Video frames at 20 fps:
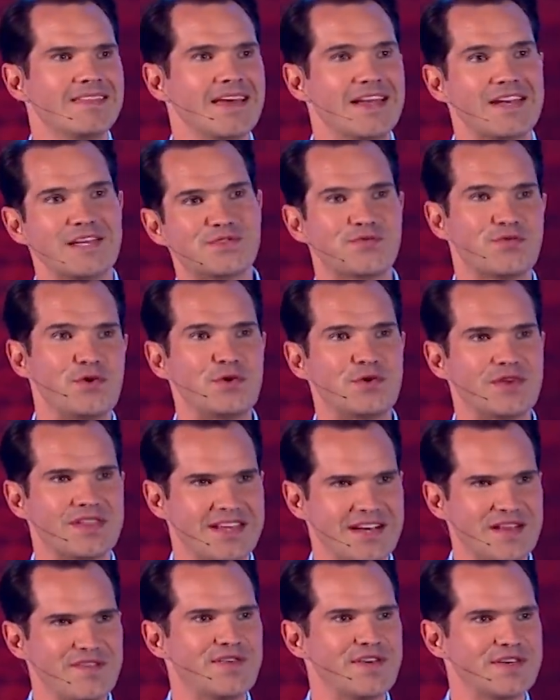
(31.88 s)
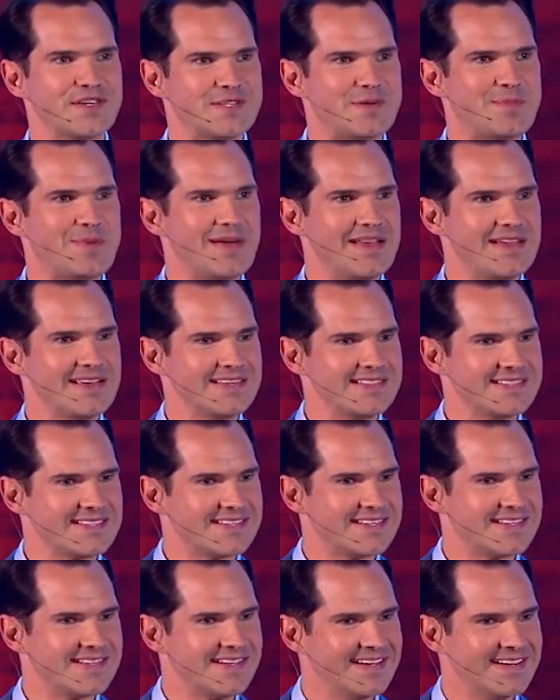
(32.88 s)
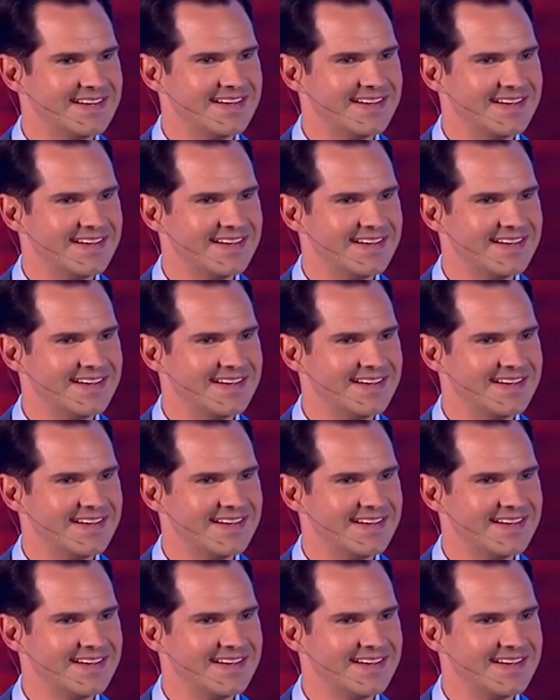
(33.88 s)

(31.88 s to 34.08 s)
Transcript: That is ruder than it first appears.